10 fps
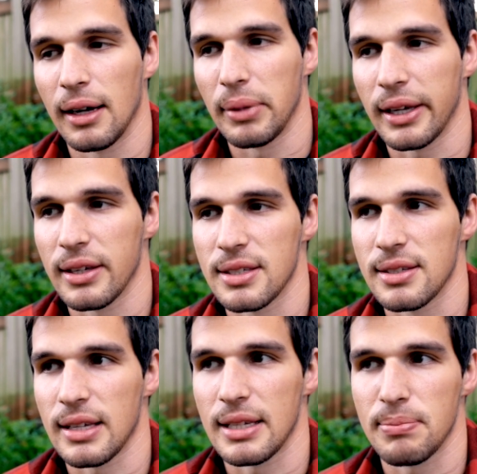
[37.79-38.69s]

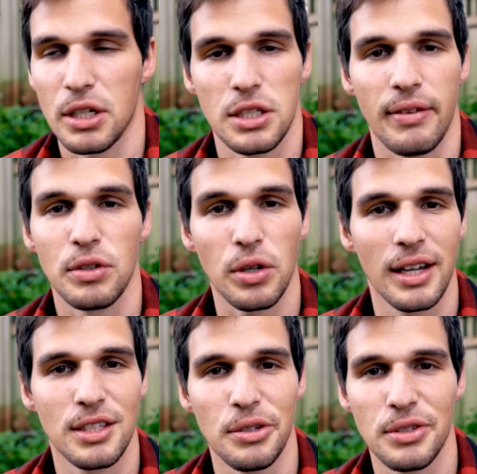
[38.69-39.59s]
because as much as I've
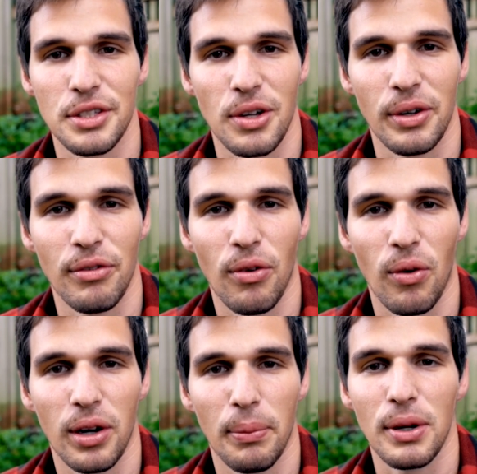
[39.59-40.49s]
tried to use the Sony
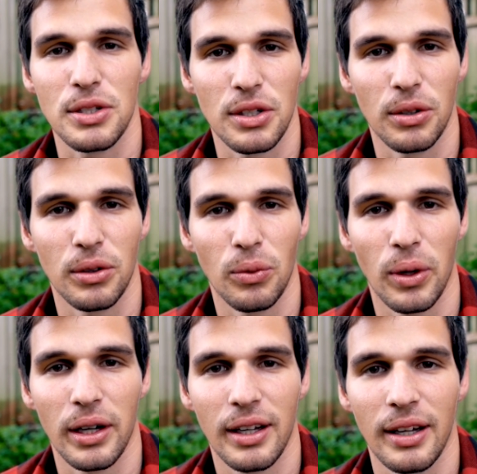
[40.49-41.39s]
for personal
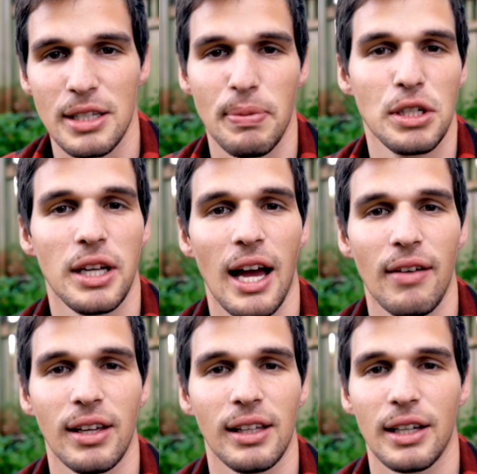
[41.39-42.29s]
work, especially
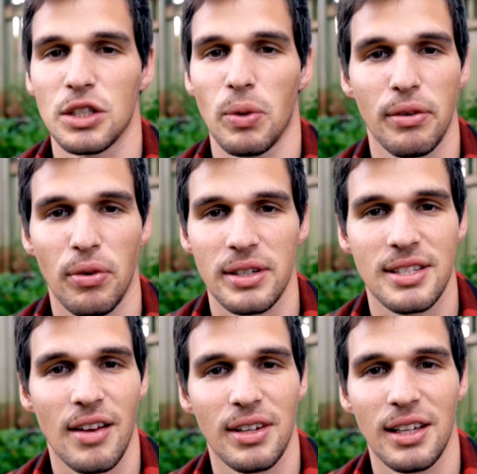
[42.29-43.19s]
having like a
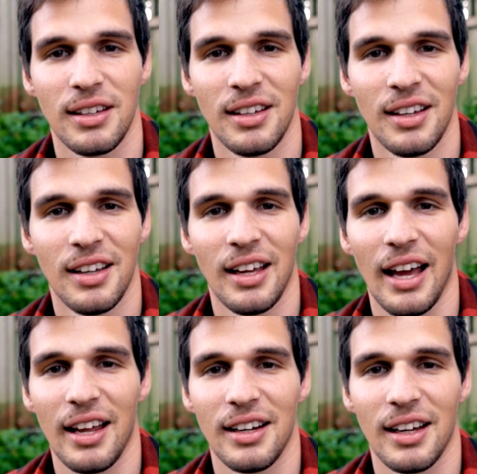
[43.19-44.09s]
24-70
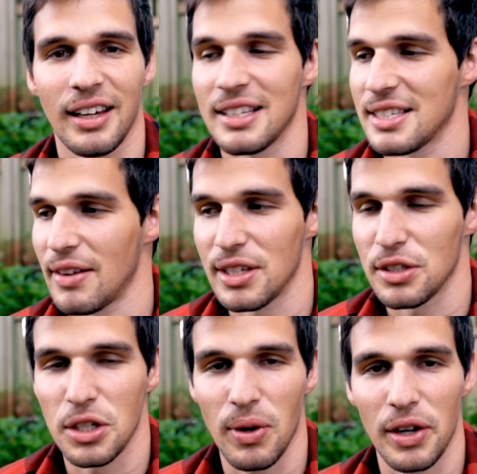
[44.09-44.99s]
and like a
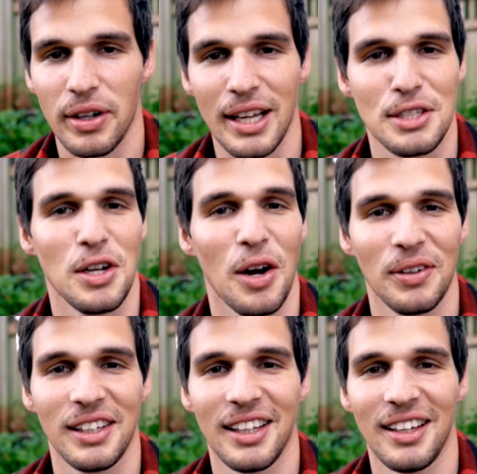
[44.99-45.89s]
70-200, it's not
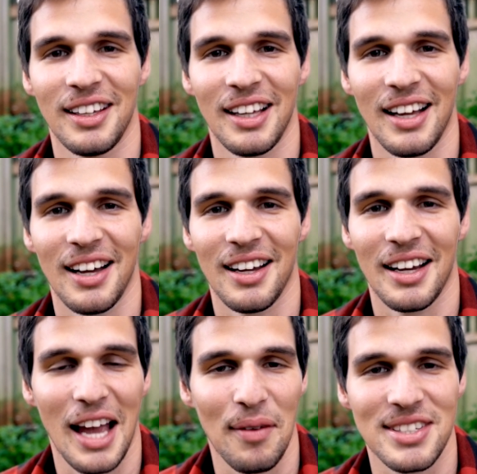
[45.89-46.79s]
really a
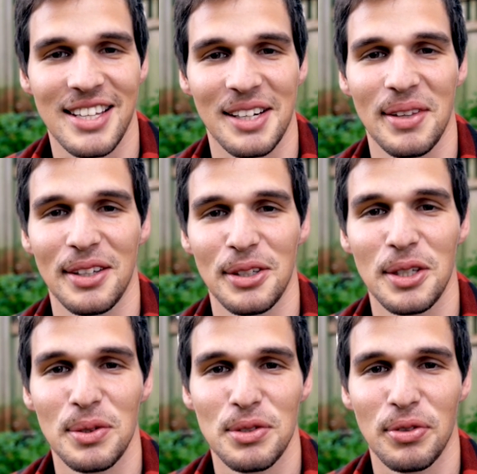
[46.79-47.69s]
camera setup that
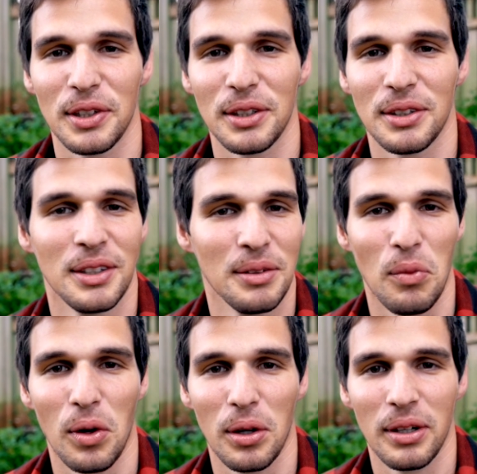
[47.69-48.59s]
you use for
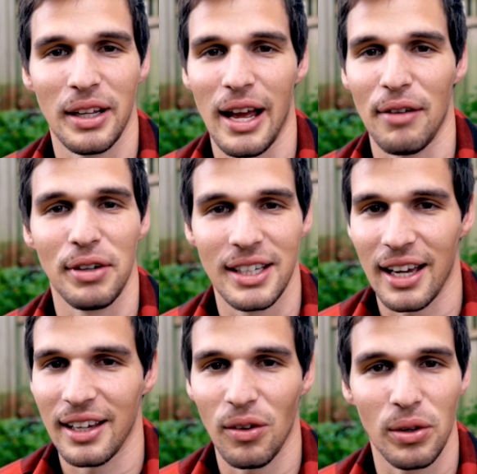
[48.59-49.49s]
more
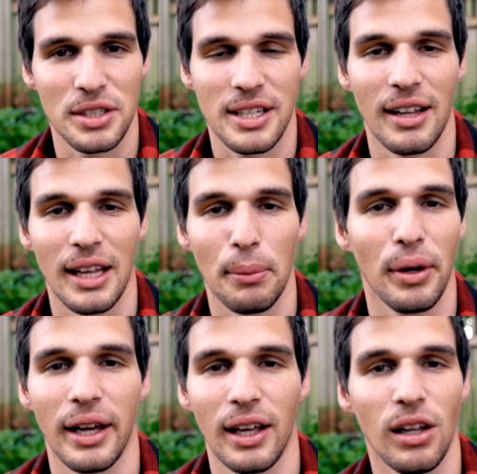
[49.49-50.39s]
everyday or just kind of like
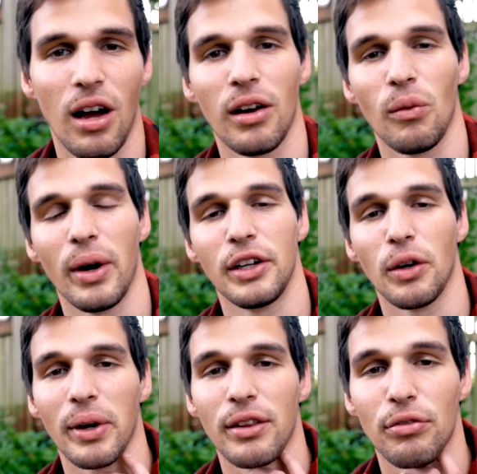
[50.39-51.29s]
bringing along when you're
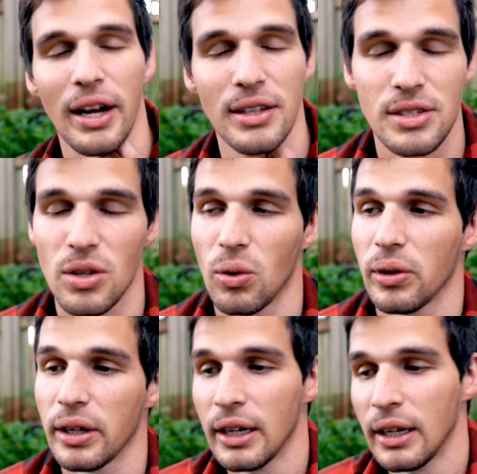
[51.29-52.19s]
with friends or